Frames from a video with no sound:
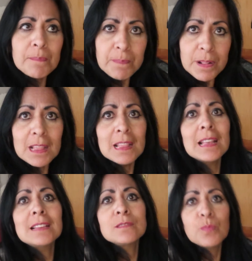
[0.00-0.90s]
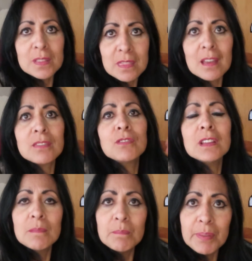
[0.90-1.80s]
plus with other
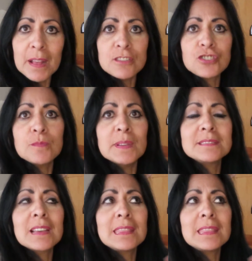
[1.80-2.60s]
embellishments.